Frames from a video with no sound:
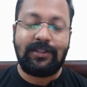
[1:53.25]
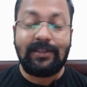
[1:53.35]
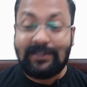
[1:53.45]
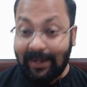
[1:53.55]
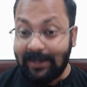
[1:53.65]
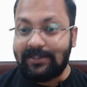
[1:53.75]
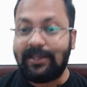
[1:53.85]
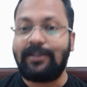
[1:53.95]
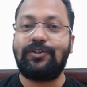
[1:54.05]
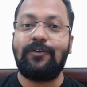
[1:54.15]
the second
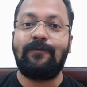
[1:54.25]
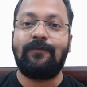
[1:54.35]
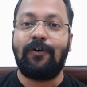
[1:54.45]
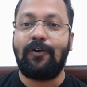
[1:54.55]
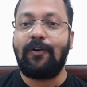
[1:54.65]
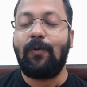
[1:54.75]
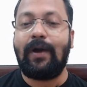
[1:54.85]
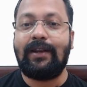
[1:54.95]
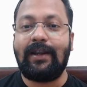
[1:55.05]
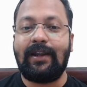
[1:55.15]
session for
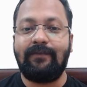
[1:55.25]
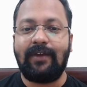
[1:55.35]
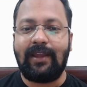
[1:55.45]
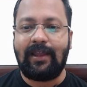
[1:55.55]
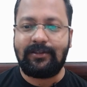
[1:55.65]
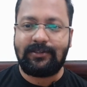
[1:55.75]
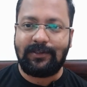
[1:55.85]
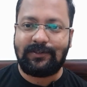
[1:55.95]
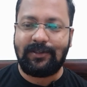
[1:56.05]
qualitative analysis.